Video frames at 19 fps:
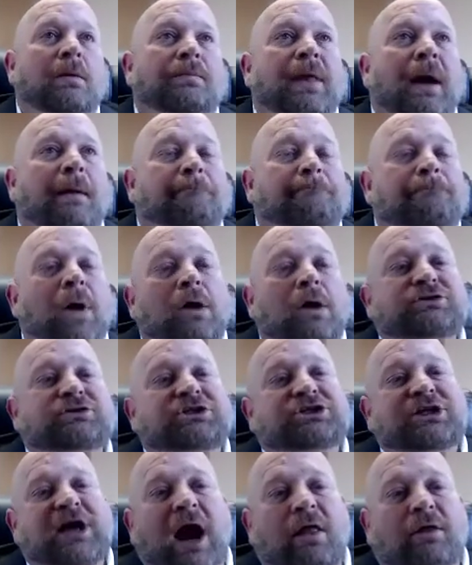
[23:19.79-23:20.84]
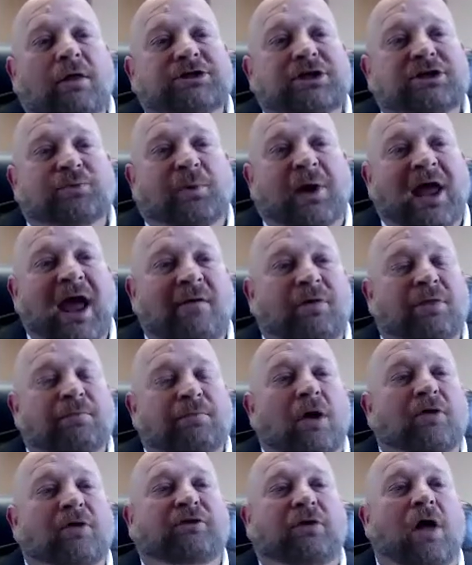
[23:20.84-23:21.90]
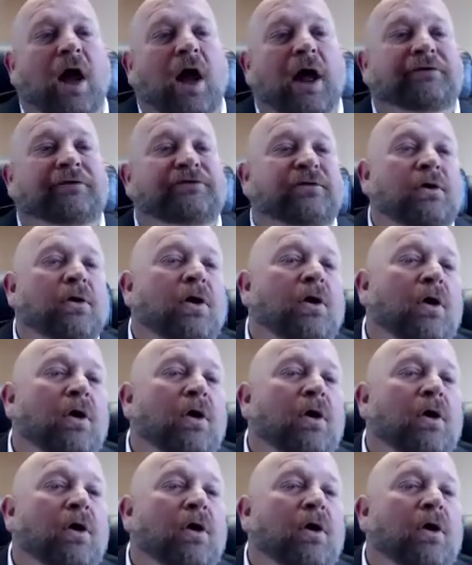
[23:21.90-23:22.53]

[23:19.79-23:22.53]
that most challenges we have with most clients